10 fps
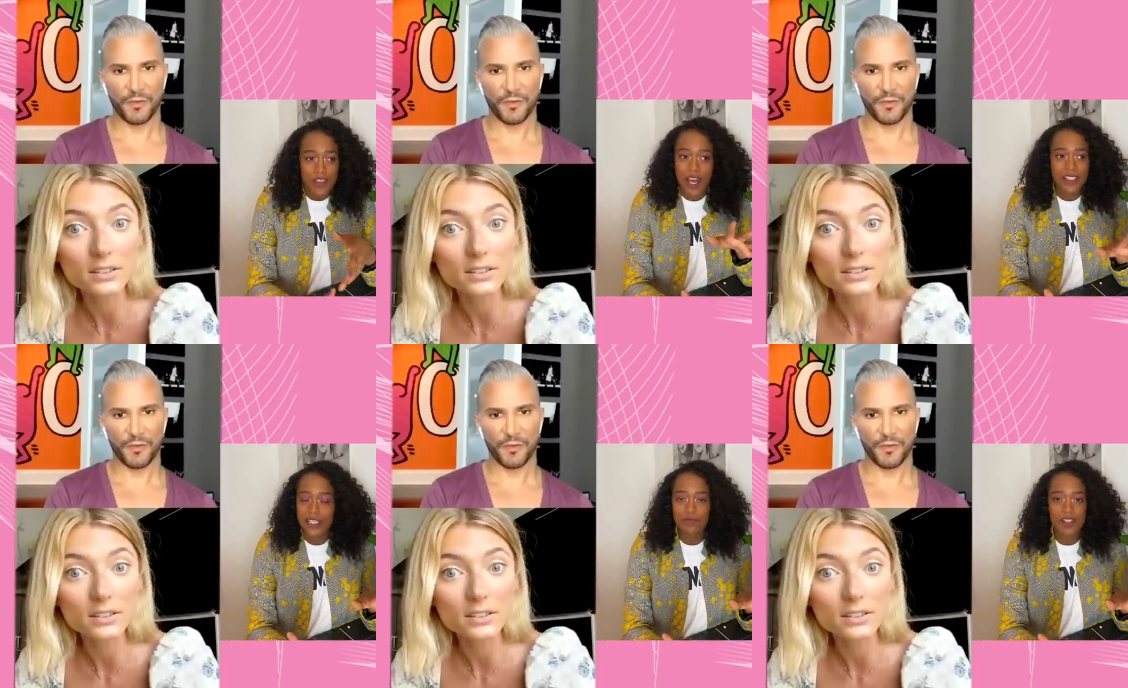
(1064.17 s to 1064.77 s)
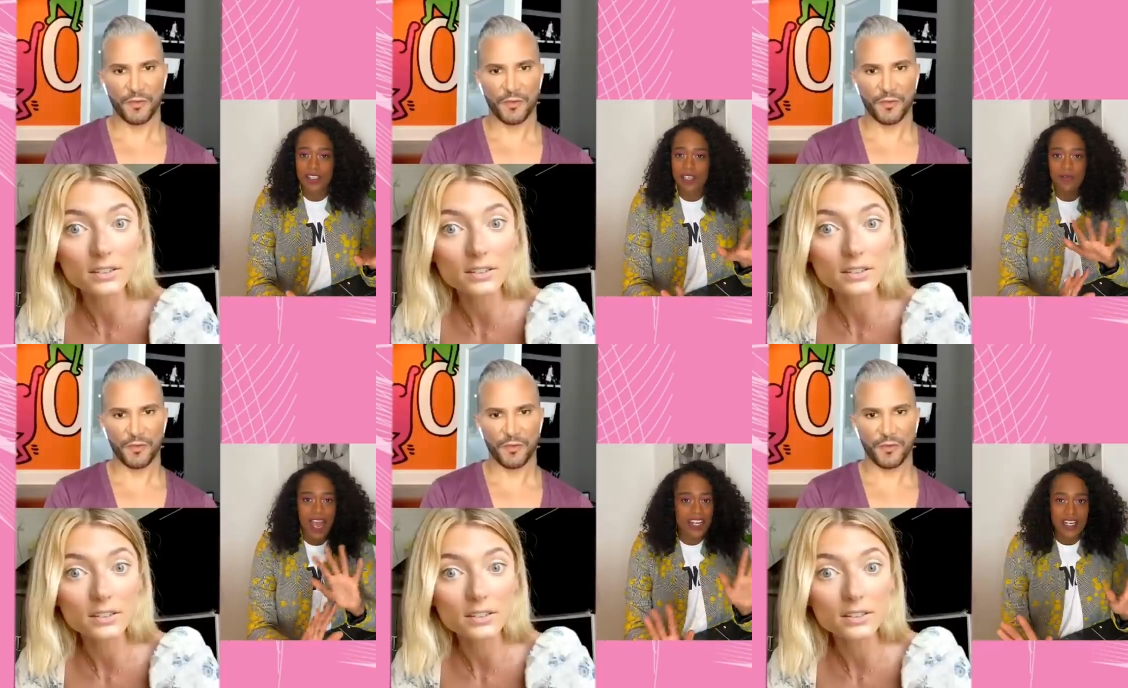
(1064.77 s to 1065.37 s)
Speaker 1: that I didn't
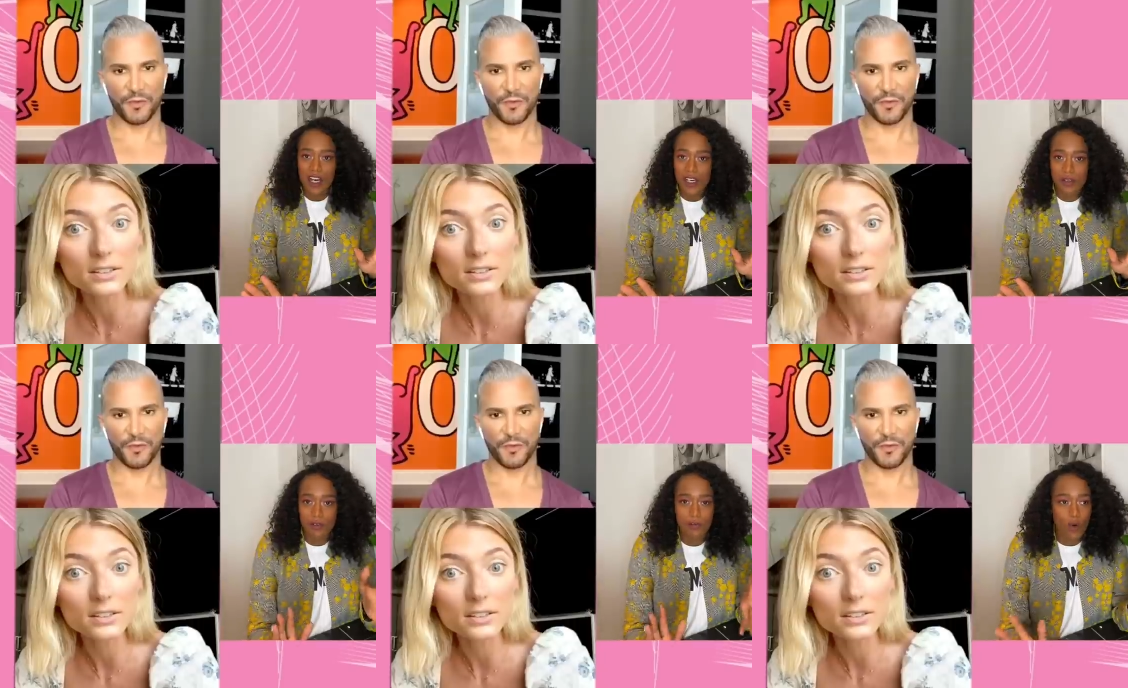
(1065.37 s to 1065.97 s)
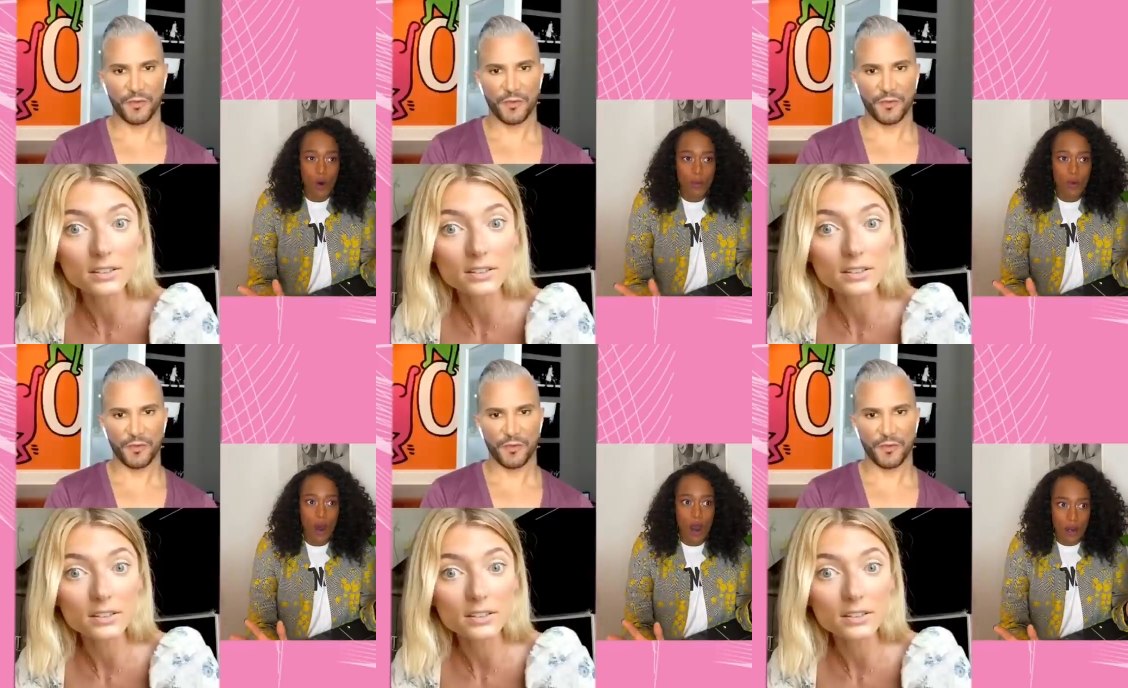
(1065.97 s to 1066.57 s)
receive any kind of
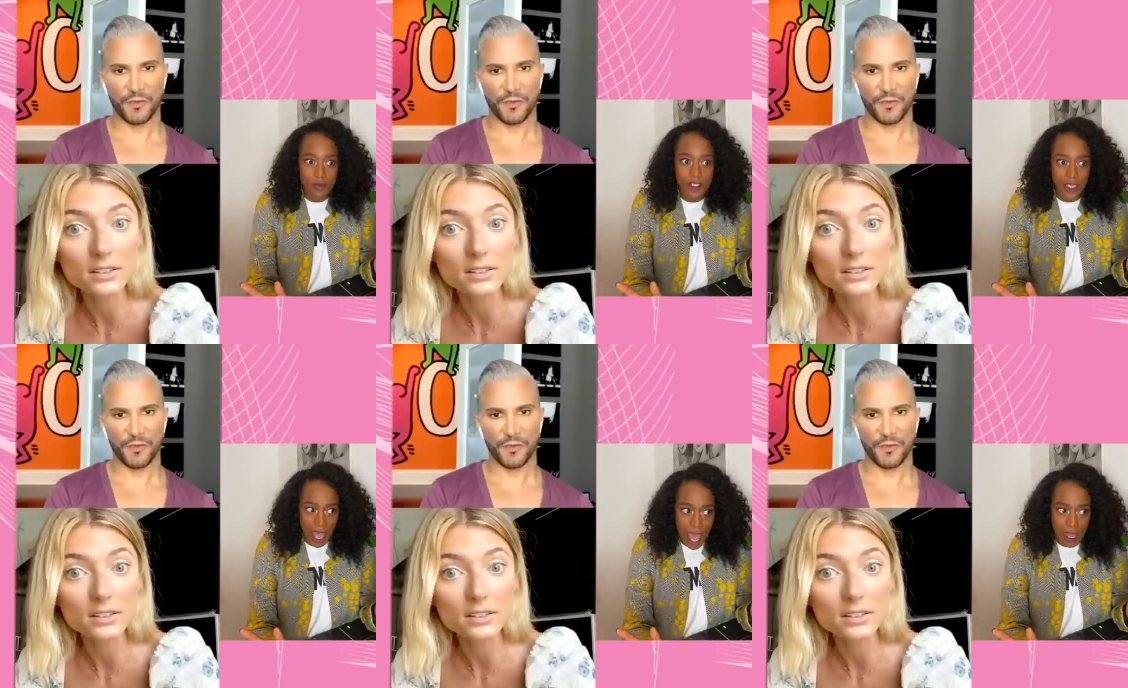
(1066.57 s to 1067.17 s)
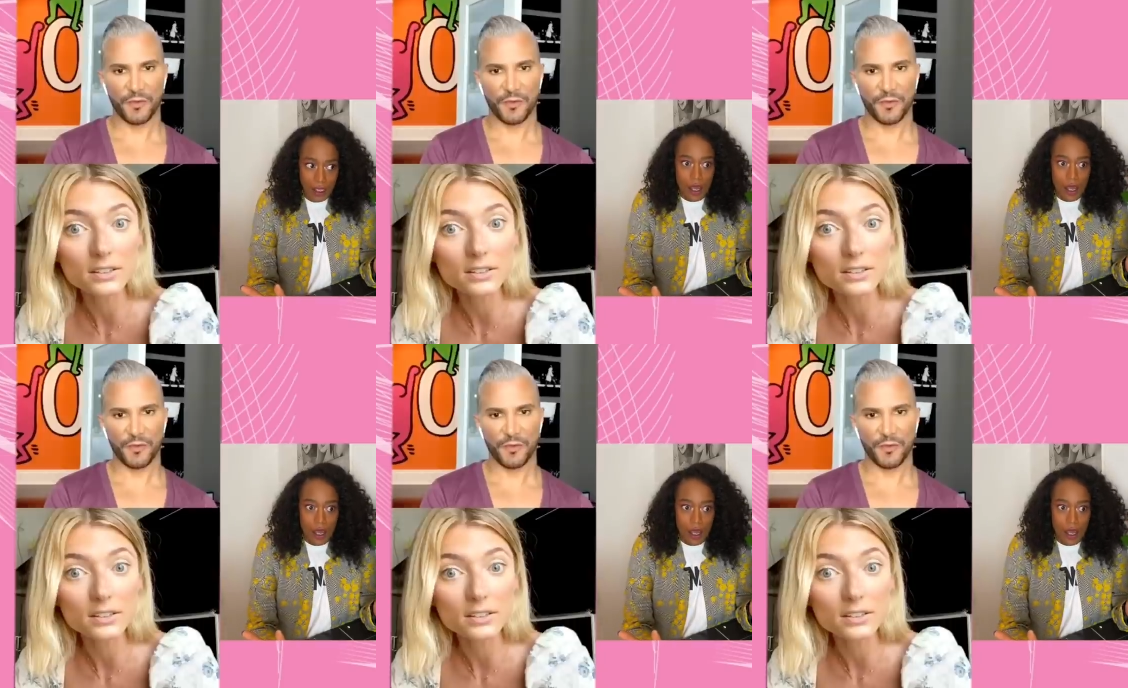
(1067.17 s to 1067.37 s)
formal aftercare.